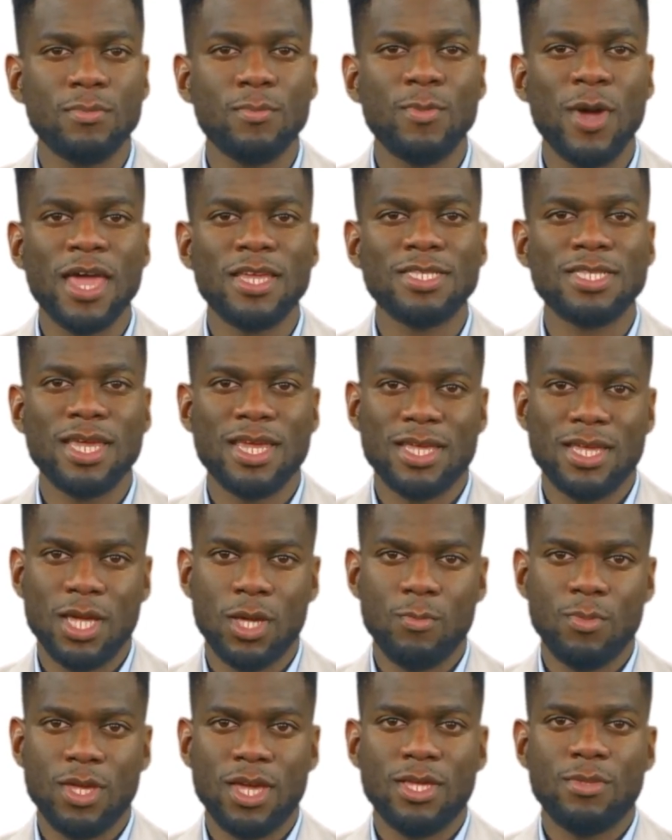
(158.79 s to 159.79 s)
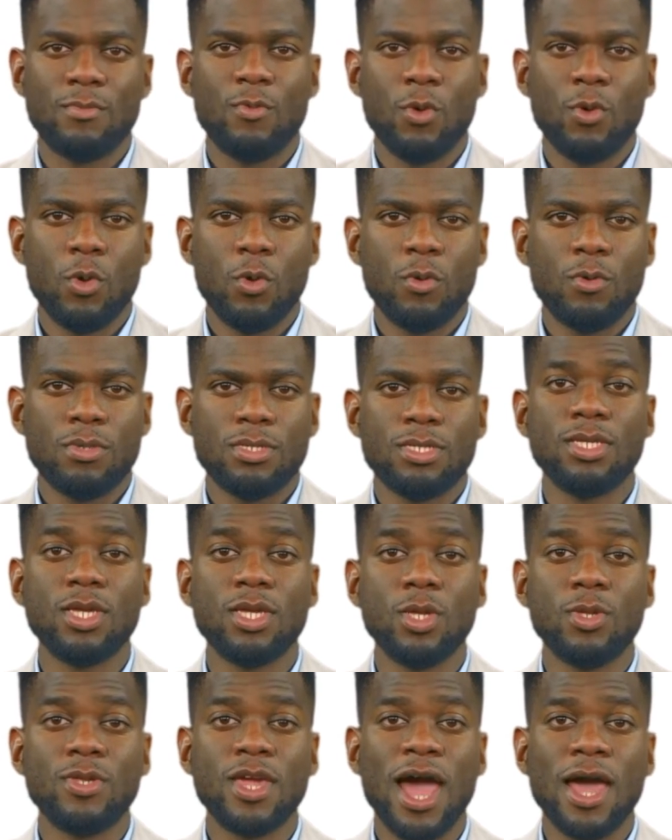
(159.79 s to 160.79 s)
By setting up lead rules,
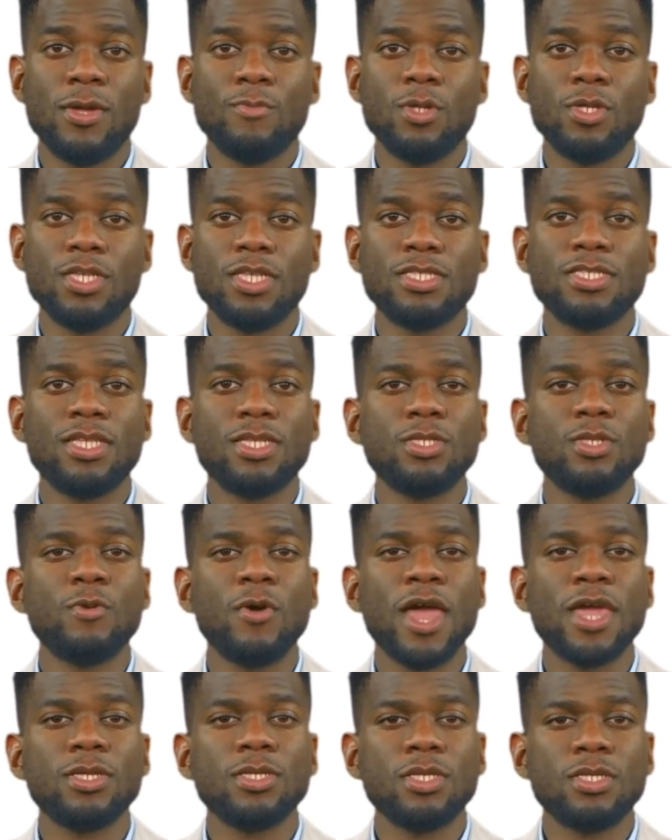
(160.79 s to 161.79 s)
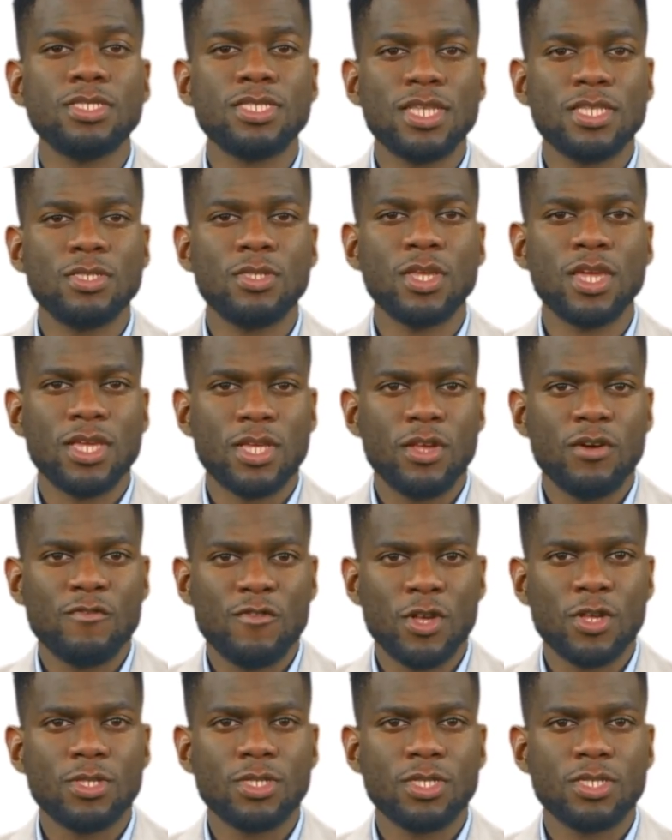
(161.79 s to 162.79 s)
you capture these interactions as lead
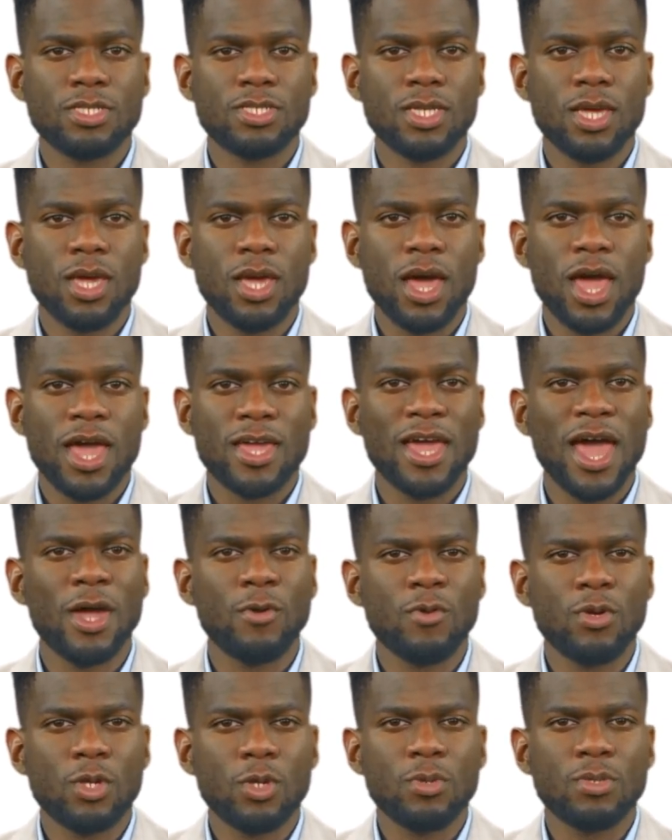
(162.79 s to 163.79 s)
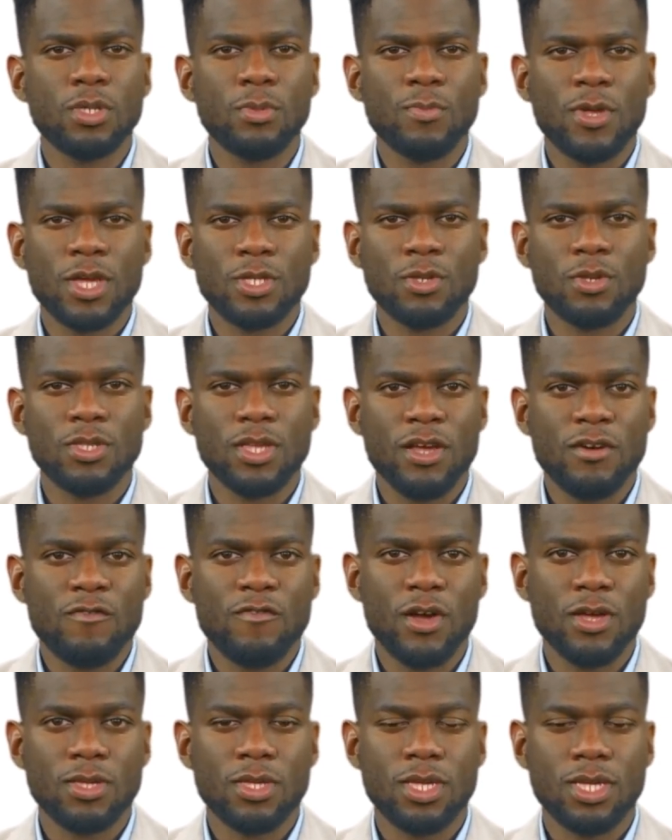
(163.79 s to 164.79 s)
conversions, allowing you to measure the
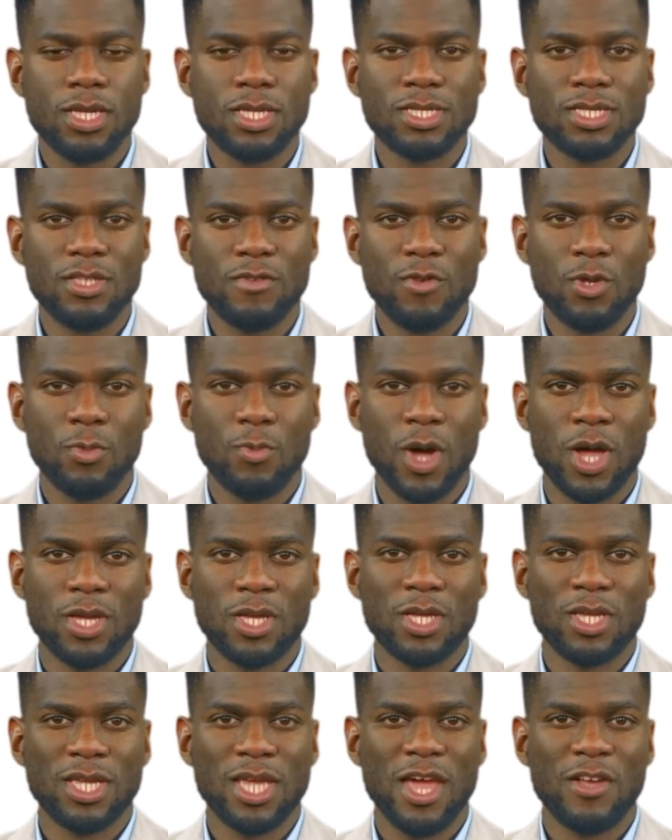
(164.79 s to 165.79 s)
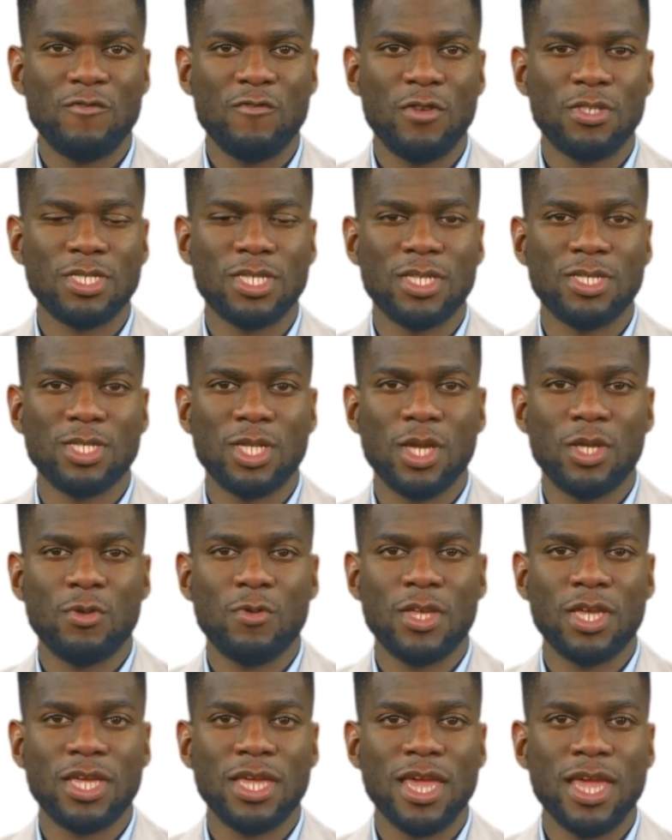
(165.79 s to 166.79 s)
effectiveness of your marketing efforts in
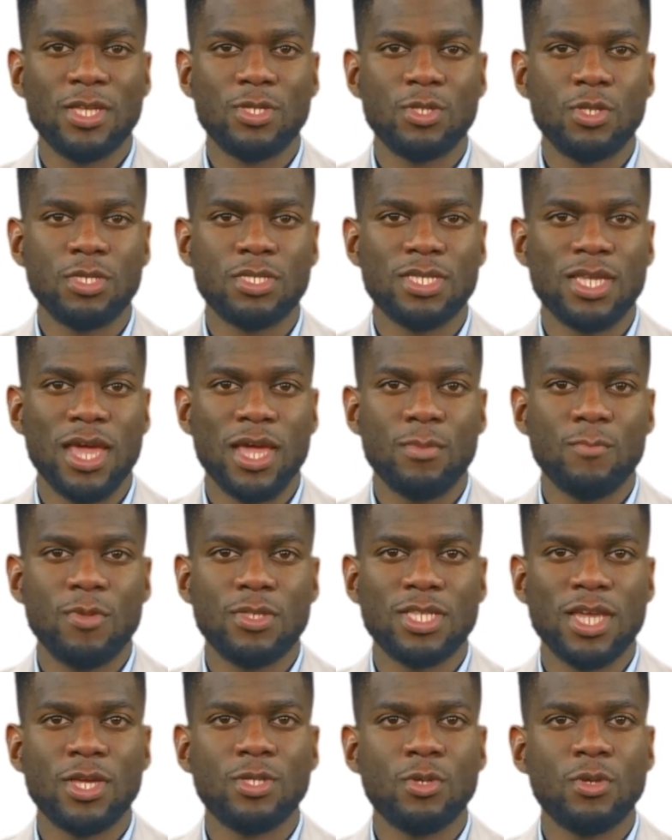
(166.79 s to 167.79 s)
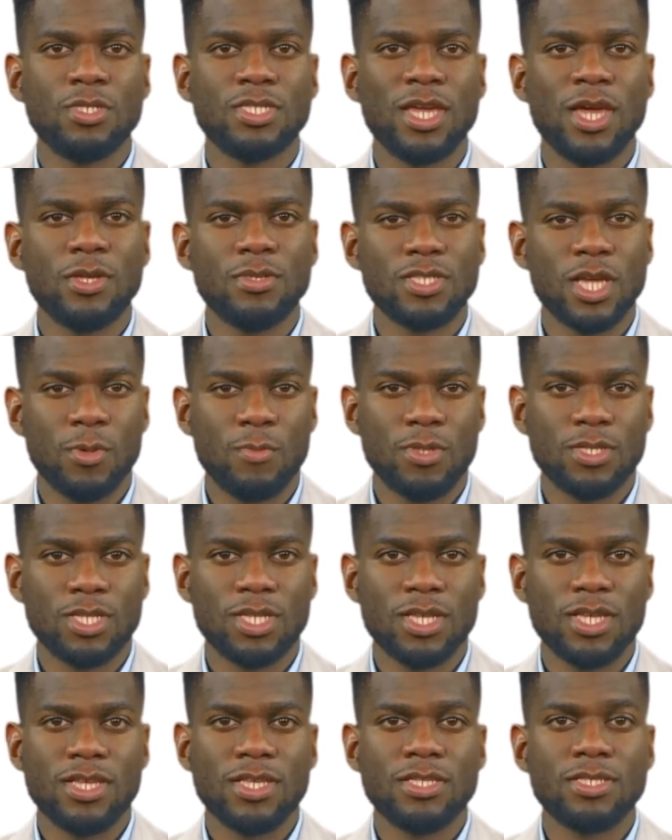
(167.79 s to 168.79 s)
generating interest and potential sales
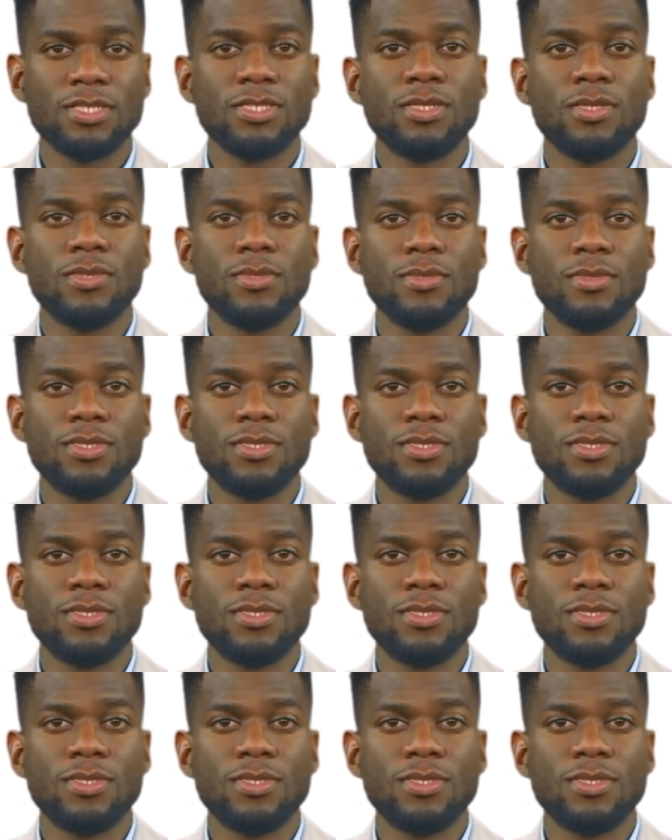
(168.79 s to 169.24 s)
opportunities.